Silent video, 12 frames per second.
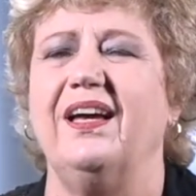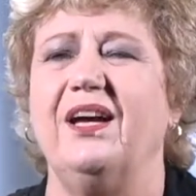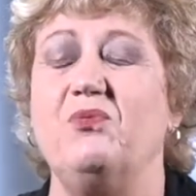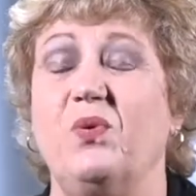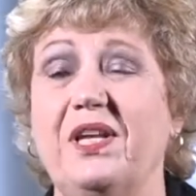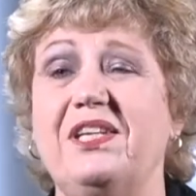
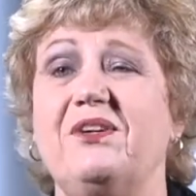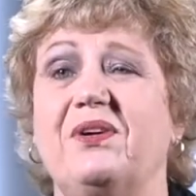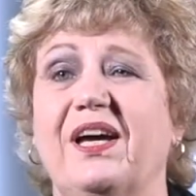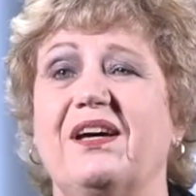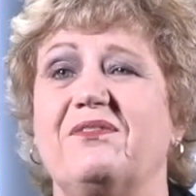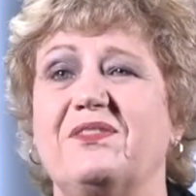And when you
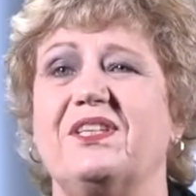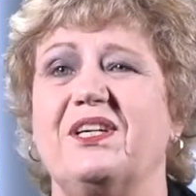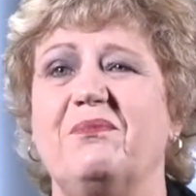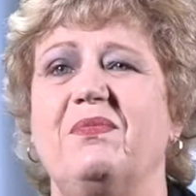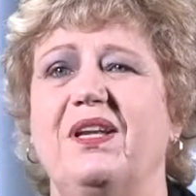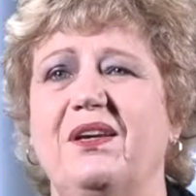have
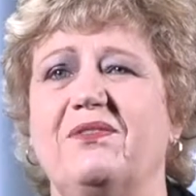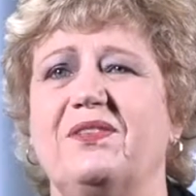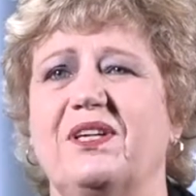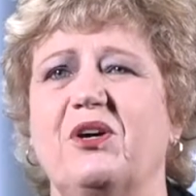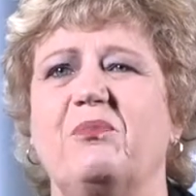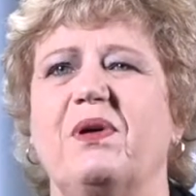time
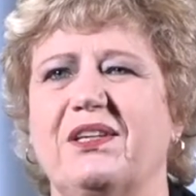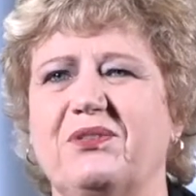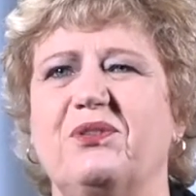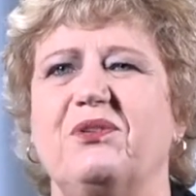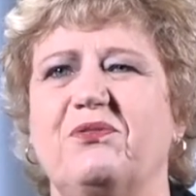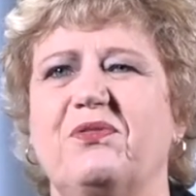left, go back
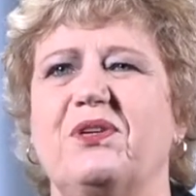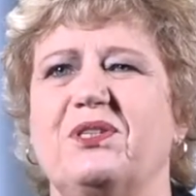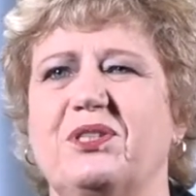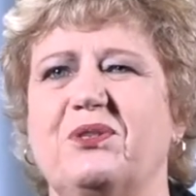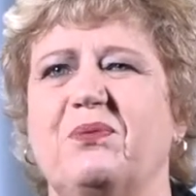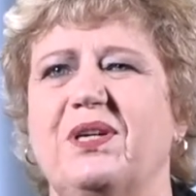to the
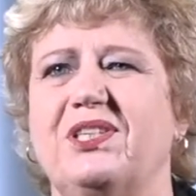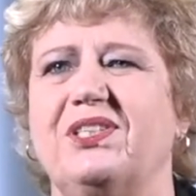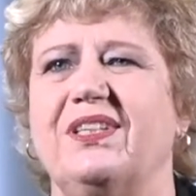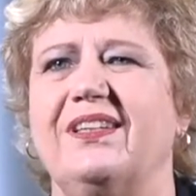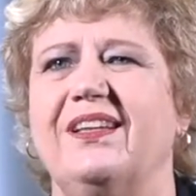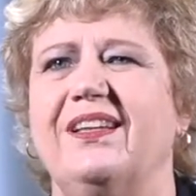first
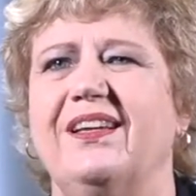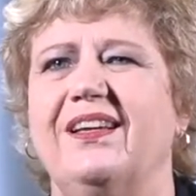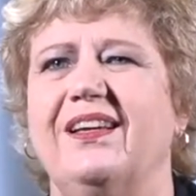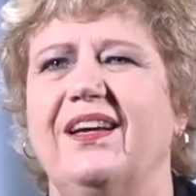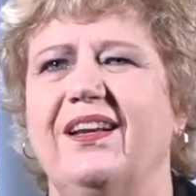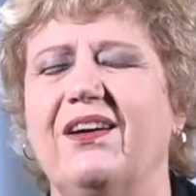question
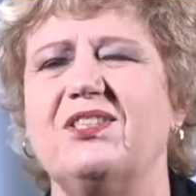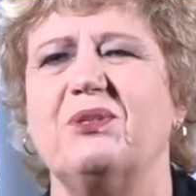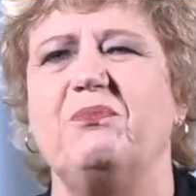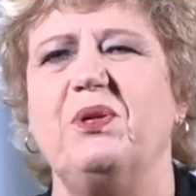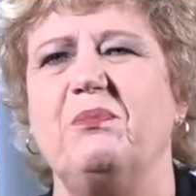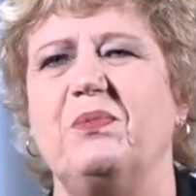and
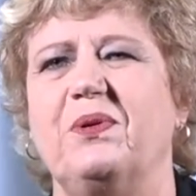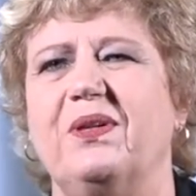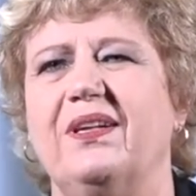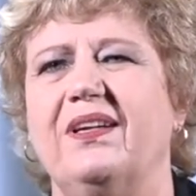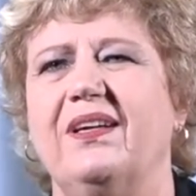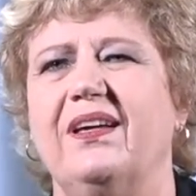ask
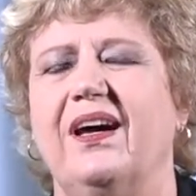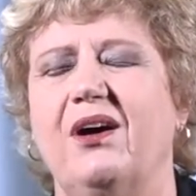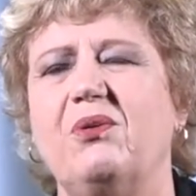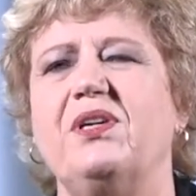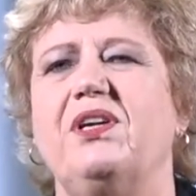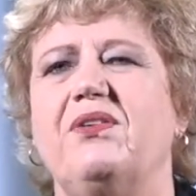people,
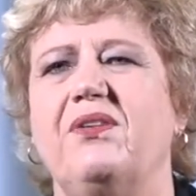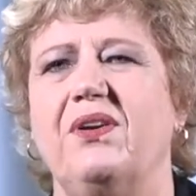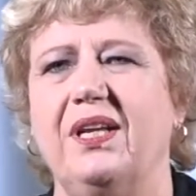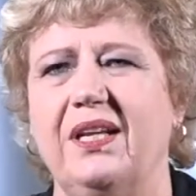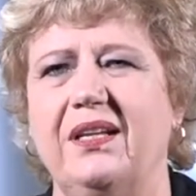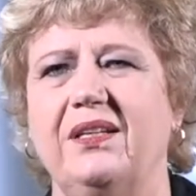how are you
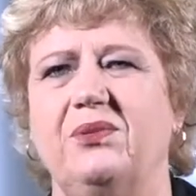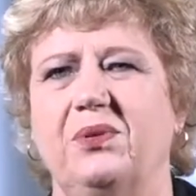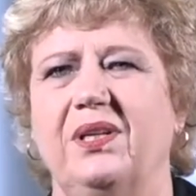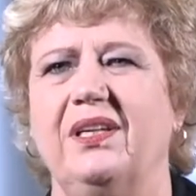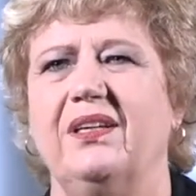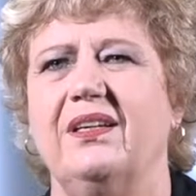really
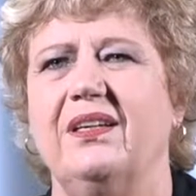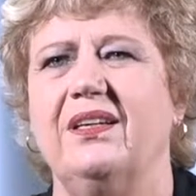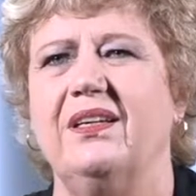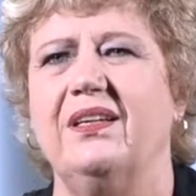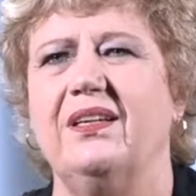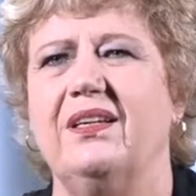doing?
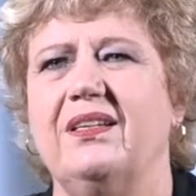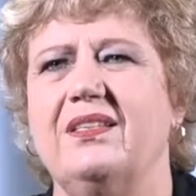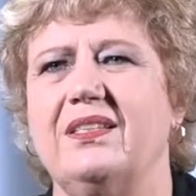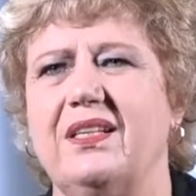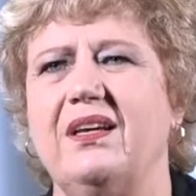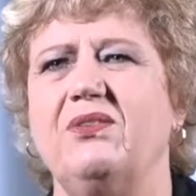
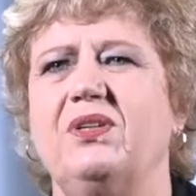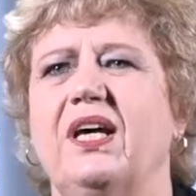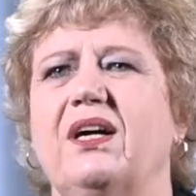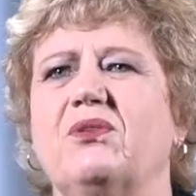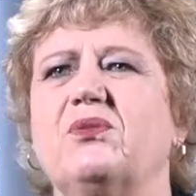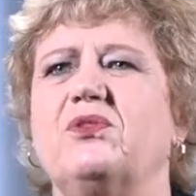Slow
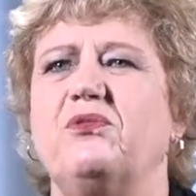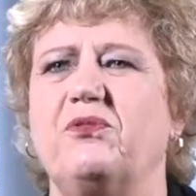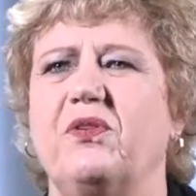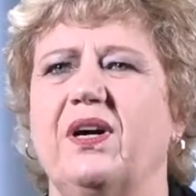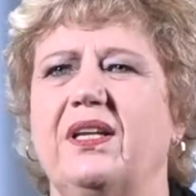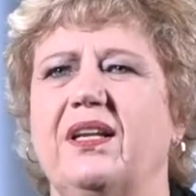down to
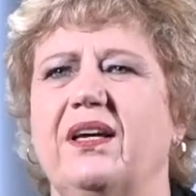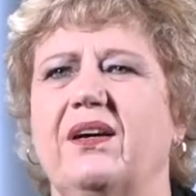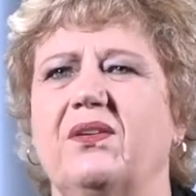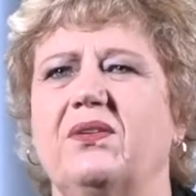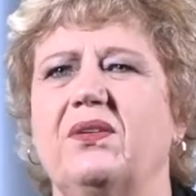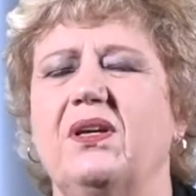find
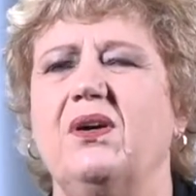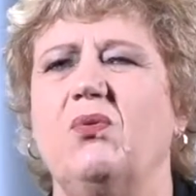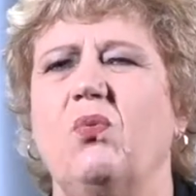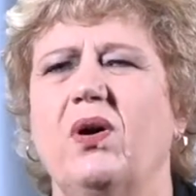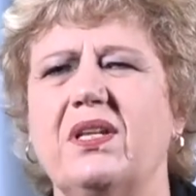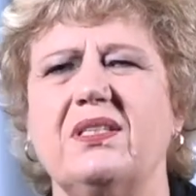out
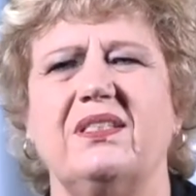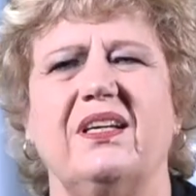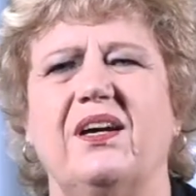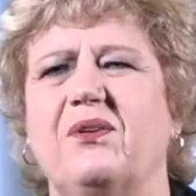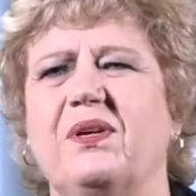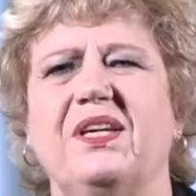what is
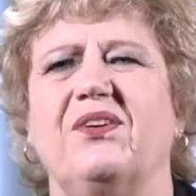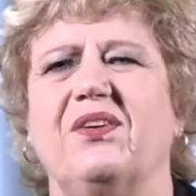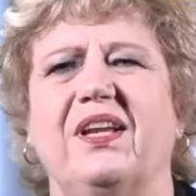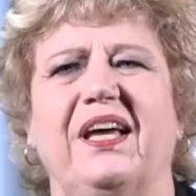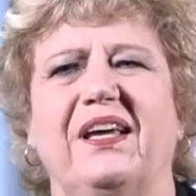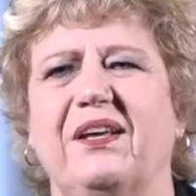going
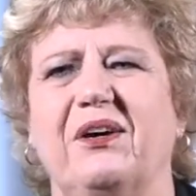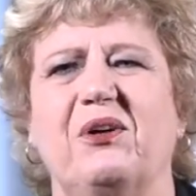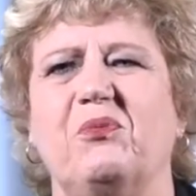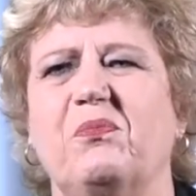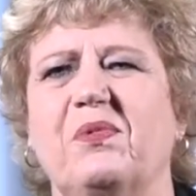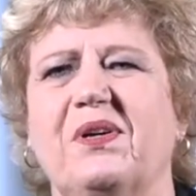on at
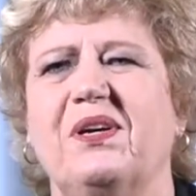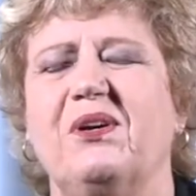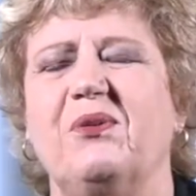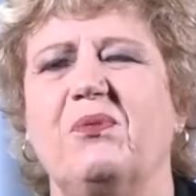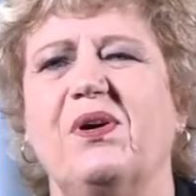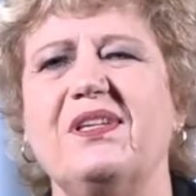home.
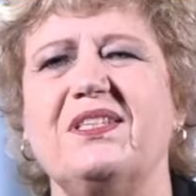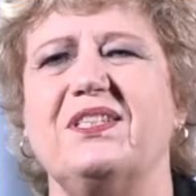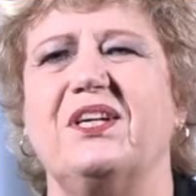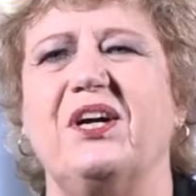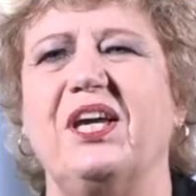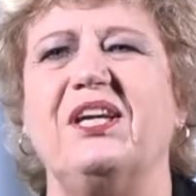What is
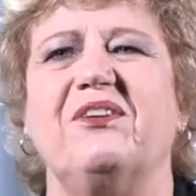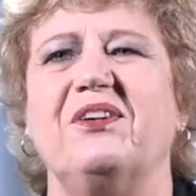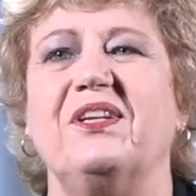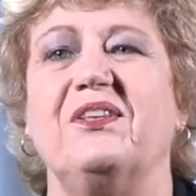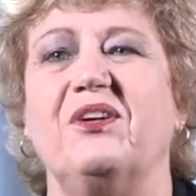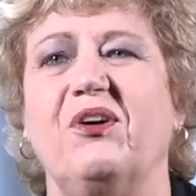going
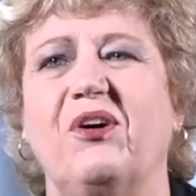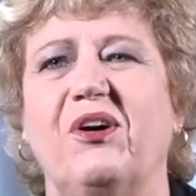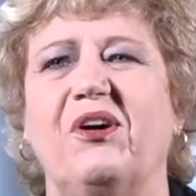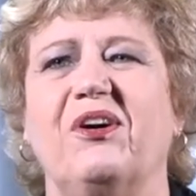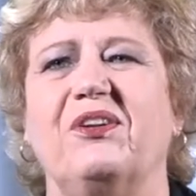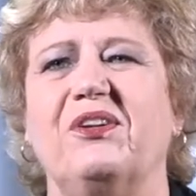on in the
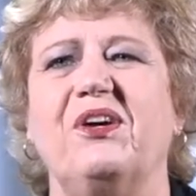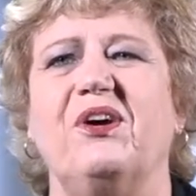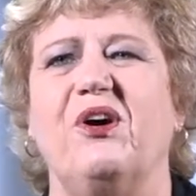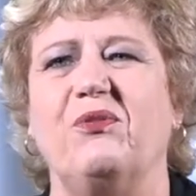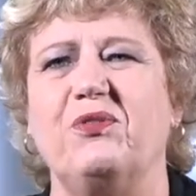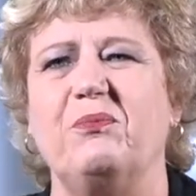heart
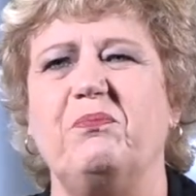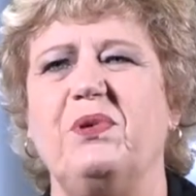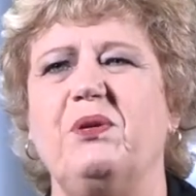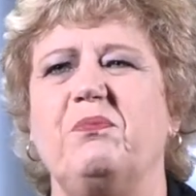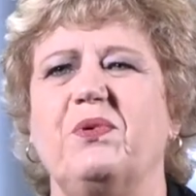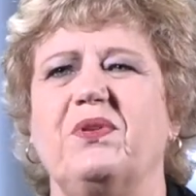of the
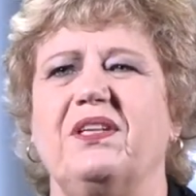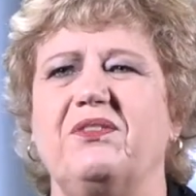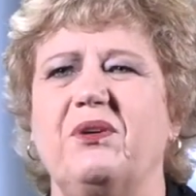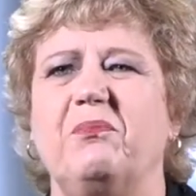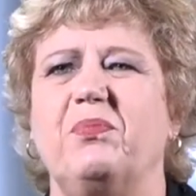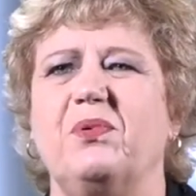people
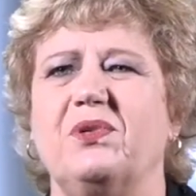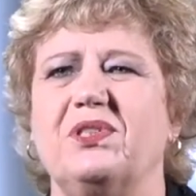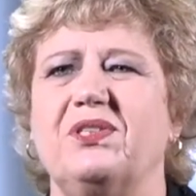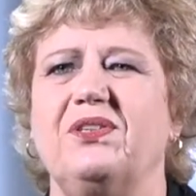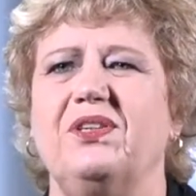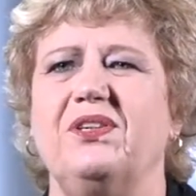that reports to